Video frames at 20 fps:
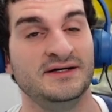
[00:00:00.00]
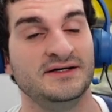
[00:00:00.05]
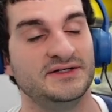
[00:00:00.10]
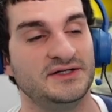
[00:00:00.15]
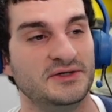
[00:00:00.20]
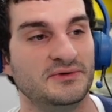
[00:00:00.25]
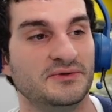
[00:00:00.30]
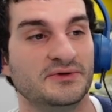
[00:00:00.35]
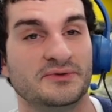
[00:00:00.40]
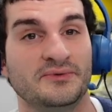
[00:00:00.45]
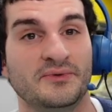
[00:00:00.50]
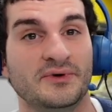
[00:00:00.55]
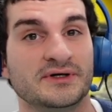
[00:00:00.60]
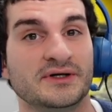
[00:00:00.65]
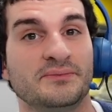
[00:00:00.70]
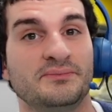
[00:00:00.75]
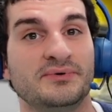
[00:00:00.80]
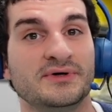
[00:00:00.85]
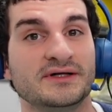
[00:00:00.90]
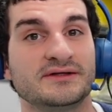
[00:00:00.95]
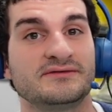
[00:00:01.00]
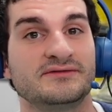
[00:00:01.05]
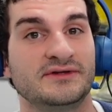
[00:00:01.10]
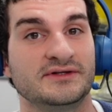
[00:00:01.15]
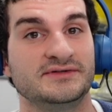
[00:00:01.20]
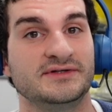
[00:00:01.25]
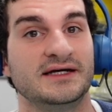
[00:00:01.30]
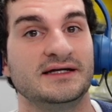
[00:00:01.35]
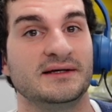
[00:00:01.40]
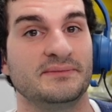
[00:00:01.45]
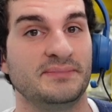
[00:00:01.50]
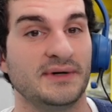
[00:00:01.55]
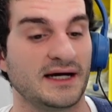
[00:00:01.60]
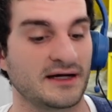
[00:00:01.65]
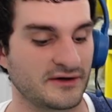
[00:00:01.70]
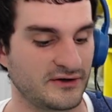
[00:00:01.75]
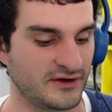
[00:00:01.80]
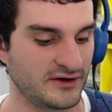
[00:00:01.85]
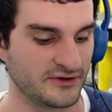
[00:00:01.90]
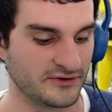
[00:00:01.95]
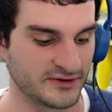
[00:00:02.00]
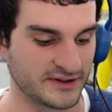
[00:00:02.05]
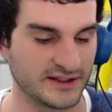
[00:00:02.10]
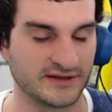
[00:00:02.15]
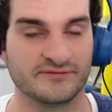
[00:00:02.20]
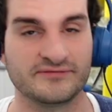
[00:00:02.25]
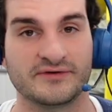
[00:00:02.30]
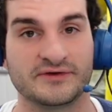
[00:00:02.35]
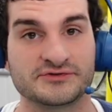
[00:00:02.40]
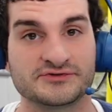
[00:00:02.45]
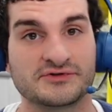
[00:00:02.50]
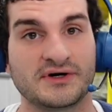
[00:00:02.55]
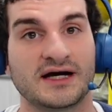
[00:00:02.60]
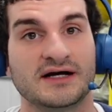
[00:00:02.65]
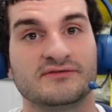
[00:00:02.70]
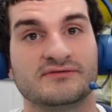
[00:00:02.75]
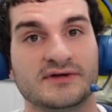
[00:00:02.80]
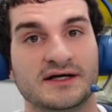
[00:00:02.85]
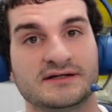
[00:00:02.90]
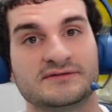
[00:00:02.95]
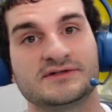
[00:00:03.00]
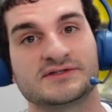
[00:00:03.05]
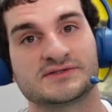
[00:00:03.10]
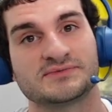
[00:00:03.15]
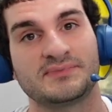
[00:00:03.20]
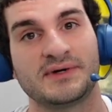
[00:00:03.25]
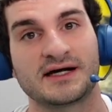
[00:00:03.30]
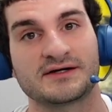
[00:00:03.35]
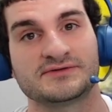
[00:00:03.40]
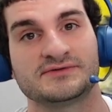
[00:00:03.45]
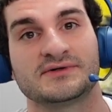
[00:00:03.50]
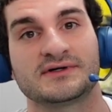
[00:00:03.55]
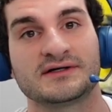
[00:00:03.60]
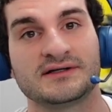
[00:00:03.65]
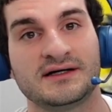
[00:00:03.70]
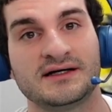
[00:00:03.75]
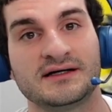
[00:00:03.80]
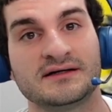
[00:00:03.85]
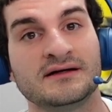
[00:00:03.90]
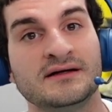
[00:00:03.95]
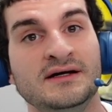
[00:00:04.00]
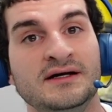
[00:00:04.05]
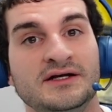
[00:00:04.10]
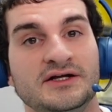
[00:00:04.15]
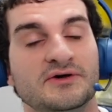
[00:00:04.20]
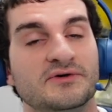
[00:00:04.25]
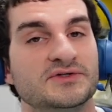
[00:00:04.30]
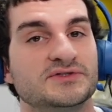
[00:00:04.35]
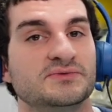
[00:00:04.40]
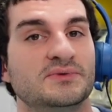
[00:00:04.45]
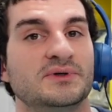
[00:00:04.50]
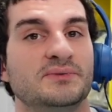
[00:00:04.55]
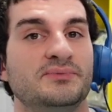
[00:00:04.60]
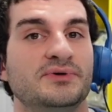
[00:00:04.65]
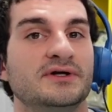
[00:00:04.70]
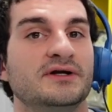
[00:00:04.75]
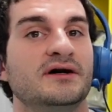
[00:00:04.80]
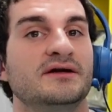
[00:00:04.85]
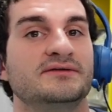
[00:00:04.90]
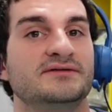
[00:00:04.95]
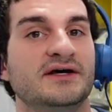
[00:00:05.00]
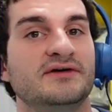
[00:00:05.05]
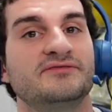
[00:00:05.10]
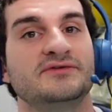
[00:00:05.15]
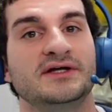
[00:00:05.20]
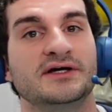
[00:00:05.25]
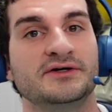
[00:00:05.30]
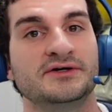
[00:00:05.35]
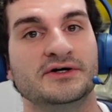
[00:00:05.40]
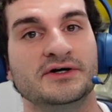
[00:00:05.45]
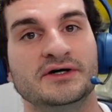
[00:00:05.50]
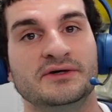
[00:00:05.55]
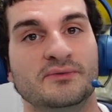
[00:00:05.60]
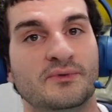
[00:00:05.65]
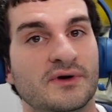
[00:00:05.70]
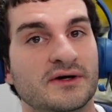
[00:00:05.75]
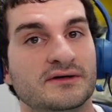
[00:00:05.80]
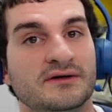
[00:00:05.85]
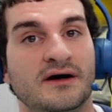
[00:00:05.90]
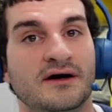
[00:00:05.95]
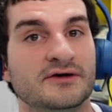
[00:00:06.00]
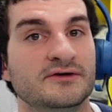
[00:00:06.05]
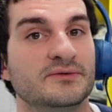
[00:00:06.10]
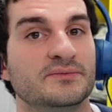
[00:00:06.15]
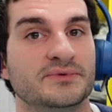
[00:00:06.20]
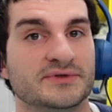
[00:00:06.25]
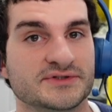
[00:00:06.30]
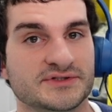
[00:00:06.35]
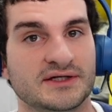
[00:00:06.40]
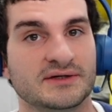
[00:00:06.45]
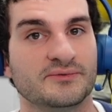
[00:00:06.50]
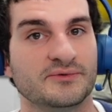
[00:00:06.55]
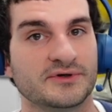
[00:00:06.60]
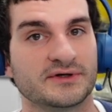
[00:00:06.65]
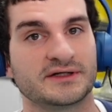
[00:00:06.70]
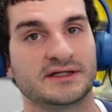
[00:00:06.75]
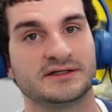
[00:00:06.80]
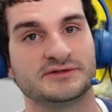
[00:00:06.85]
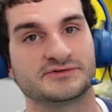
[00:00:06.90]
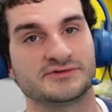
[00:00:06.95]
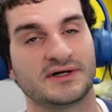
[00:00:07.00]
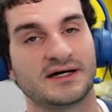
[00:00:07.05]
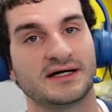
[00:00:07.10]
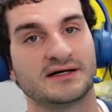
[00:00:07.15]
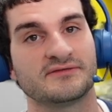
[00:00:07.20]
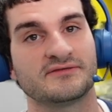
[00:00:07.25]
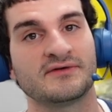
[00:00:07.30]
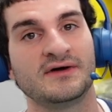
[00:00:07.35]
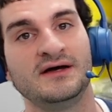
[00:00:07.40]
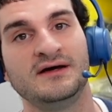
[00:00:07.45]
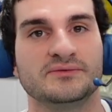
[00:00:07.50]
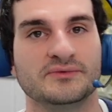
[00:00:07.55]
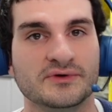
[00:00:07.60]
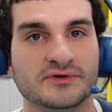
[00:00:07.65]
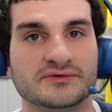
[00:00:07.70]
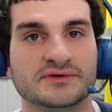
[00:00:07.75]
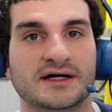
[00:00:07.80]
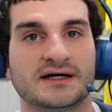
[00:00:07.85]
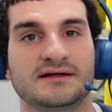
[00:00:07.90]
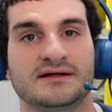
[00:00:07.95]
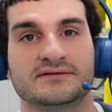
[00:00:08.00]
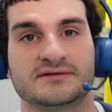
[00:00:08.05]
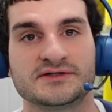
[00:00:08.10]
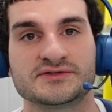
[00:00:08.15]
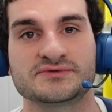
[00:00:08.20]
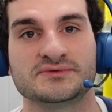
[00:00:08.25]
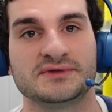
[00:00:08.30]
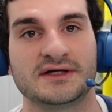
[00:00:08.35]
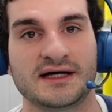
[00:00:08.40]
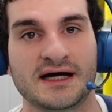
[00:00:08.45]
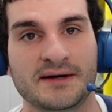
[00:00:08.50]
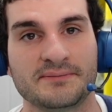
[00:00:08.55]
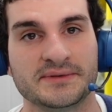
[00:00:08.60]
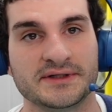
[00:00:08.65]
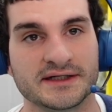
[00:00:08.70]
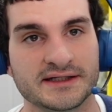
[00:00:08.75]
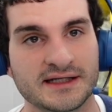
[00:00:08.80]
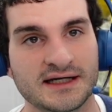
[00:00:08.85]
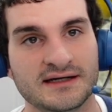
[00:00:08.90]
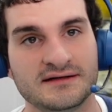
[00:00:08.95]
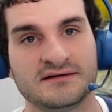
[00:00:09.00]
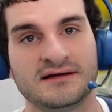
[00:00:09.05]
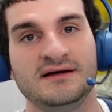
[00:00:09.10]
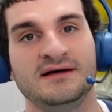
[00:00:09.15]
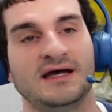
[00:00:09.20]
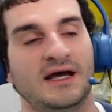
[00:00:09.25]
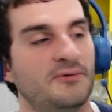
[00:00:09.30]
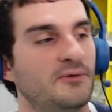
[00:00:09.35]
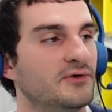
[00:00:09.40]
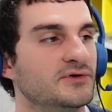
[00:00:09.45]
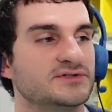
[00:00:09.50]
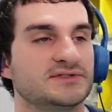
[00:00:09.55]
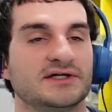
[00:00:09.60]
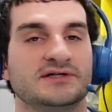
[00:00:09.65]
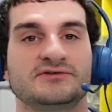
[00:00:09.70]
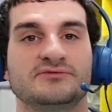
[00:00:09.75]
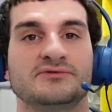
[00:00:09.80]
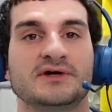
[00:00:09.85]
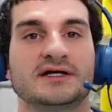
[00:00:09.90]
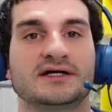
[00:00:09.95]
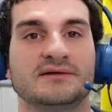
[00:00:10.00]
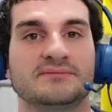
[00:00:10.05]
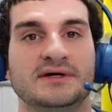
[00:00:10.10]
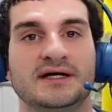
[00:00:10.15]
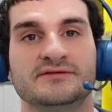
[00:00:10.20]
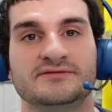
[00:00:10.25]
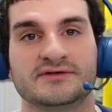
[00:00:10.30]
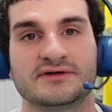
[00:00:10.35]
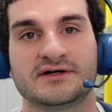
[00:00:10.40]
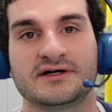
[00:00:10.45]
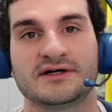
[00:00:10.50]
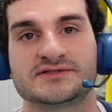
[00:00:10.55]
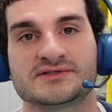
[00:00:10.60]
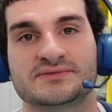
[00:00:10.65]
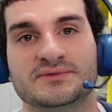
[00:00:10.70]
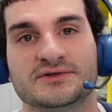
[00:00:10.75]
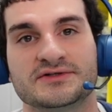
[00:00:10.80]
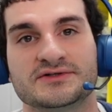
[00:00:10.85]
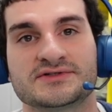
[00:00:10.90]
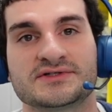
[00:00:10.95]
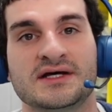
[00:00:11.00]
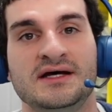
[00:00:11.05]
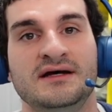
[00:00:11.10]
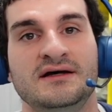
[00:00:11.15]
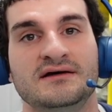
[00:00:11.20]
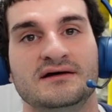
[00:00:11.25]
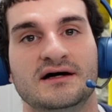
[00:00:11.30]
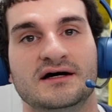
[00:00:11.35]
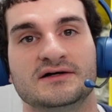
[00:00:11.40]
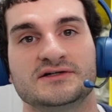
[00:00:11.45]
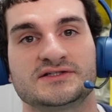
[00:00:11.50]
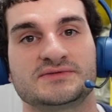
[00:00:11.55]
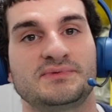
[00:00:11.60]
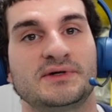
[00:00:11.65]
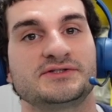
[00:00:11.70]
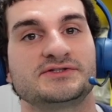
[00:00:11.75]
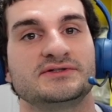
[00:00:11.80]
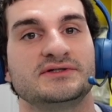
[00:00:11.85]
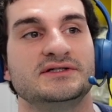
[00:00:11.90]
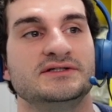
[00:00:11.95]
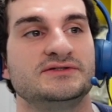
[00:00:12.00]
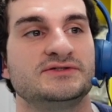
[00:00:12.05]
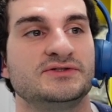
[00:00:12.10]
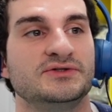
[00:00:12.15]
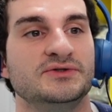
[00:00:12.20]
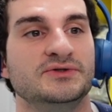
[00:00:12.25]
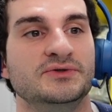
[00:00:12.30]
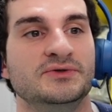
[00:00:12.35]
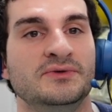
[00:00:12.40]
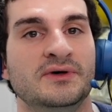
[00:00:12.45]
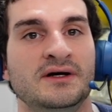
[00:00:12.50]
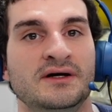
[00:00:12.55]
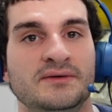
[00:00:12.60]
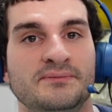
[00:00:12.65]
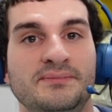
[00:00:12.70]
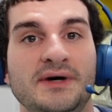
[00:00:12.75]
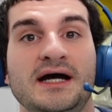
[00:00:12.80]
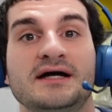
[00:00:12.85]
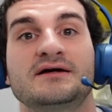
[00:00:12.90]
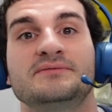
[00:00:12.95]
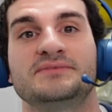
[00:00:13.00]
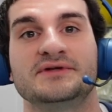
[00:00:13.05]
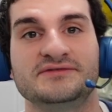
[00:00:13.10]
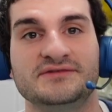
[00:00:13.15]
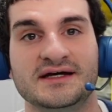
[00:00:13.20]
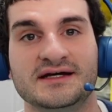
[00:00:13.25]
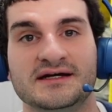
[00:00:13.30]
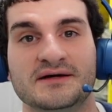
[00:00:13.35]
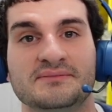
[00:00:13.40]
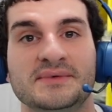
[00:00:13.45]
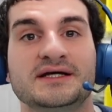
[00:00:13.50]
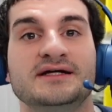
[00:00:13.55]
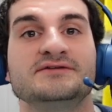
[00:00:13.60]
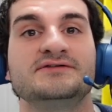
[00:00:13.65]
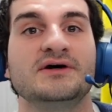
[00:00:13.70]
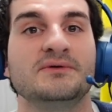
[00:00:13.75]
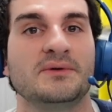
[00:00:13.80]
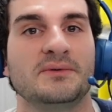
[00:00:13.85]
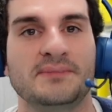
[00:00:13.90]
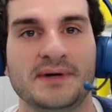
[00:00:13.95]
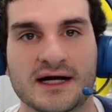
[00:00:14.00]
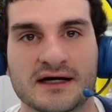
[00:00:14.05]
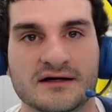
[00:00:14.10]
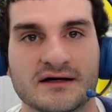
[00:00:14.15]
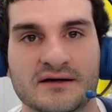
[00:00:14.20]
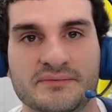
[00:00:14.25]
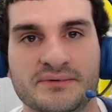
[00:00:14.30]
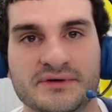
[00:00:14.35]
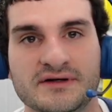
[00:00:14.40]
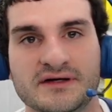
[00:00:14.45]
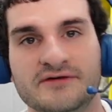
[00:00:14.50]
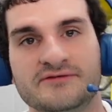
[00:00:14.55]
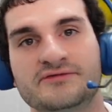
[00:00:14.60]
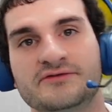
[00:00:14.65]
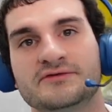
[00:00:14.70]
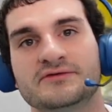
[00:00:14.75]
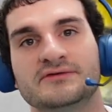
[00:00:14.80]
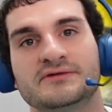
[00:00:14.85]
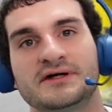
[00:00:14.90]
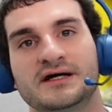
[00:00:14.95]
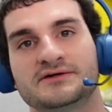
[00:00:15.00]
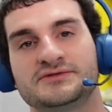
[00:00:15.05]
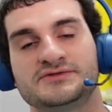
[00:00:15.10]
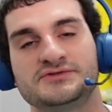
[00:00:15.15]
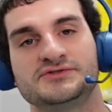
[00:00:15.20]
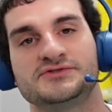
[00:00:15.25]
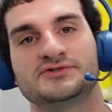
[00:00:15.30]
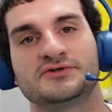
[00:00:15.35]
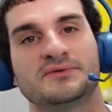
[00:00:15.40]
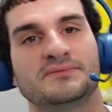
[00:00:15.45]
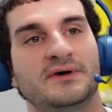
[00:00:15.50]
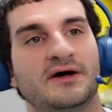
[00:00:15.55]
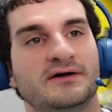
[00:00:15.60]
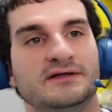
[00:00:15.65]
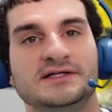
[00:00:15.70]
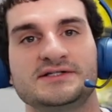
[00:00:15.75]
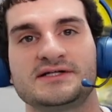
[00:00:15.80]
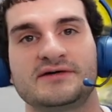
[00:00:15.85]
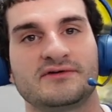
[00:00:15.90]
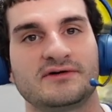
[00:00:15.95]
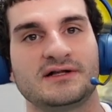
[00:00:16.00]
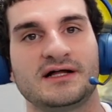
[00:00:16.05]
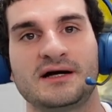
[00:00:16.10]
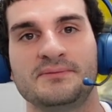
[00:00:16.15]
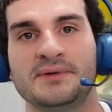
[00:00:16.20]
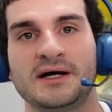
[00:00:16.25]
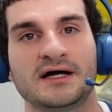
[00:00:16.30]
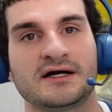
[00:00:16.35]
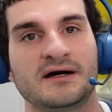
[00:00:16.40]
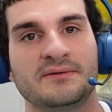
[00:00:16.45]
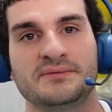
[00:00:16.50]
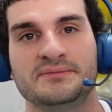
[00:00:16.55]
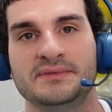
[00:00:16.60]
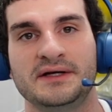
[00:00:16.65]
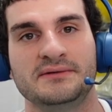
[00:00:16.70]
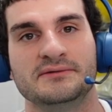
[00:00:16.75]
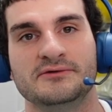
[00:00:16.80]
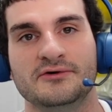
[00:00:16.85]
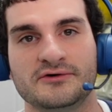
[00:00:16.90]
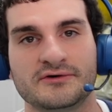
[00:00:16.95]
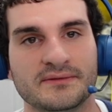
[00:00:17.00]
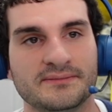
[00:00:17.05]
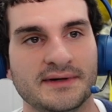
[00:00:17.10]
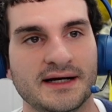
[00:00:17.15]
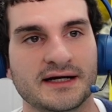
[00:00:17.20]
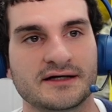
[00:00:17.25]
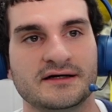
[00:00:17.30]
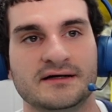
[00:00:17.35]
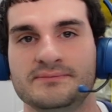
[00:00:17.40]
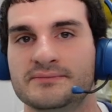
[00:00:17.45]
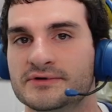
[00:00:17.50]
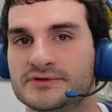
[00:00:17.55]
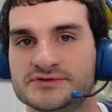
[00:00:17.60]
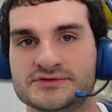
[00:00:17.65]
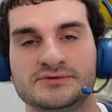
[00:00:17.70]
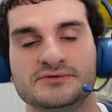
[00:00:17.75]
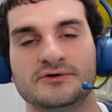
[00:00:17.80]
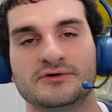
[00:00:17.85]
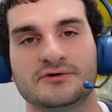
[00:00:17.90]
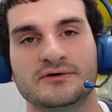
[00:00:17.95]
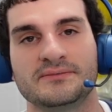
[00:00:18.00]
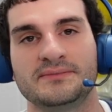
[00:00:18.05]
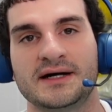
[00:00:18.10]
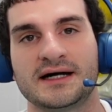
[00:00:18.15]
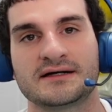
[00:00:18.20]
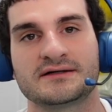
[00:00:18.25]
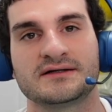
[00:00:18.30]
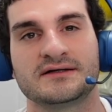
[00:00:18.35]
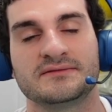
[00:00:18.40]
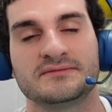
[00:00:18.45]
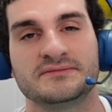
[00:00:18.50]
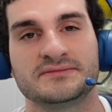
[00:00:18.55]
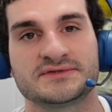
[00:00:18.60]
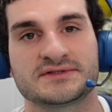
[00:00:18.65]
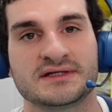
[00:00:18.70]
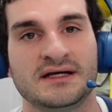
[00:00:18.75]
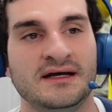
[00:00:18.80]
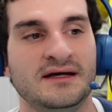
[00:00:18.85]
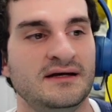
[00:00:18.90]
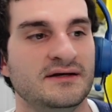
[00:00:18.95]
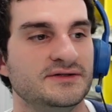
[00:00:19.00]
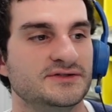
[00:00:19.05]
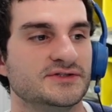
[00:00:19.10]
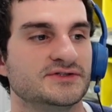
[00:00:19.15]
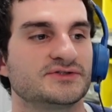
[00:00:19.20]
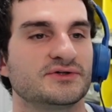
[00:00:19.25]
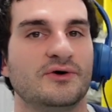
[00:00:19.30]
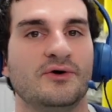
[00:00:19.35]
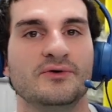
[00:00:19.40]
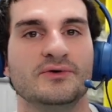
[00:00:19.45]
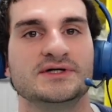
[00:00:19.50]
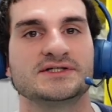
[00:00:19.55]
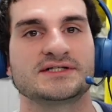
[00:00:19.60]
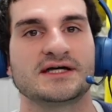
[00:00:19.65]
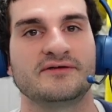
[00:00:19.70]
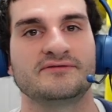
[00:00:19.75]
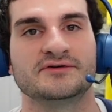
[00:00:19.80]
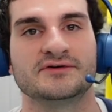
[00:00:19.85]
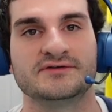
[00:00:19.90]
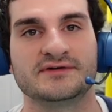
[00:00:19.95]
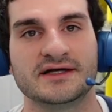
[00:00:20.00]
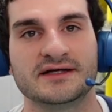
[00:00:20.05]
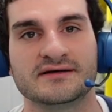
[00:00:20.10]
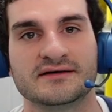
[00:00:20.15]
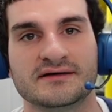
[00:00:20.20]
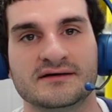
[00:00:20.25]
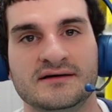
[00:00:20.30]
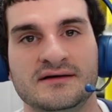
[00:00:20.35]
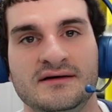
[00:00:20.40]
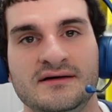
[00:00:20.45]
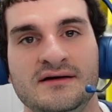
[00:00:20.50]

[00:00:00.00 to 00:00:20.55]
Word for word: You don't want to put the data back on or give a drive like this back to a client. You always want to put on definitely a good one hundred percent working drive. Will not, this will not happen again, and we always like to recommend to customers, uh, especially to back up the data, make a double backup if you're not too sure. At least have a cloud backup and maybe local backup or two local backups, just to always have your data.